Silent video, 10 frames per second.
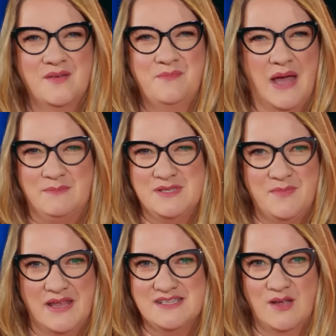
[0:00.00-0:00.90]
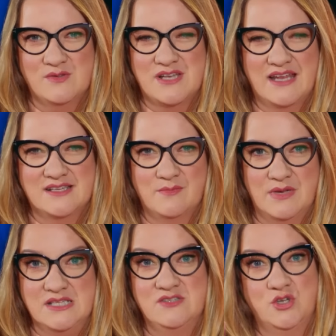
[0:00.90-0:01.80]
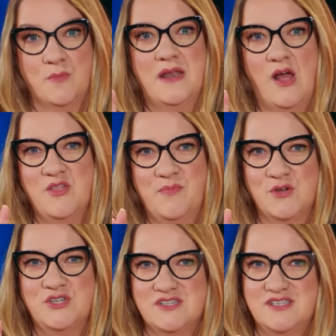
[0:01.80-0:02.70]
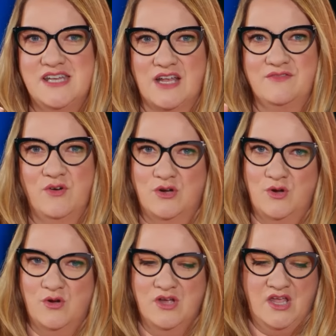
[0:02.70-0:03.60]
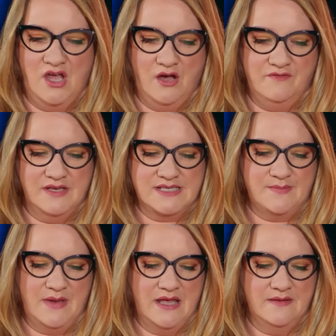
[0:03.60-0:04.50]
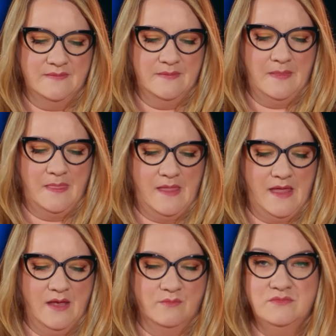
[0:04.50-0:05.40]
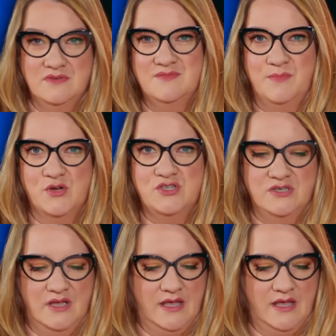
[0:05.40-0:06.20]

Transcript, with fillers: Pap smear sounds like somebody's jumping out of the bushes to take a photo of your smear uh, mm, bush.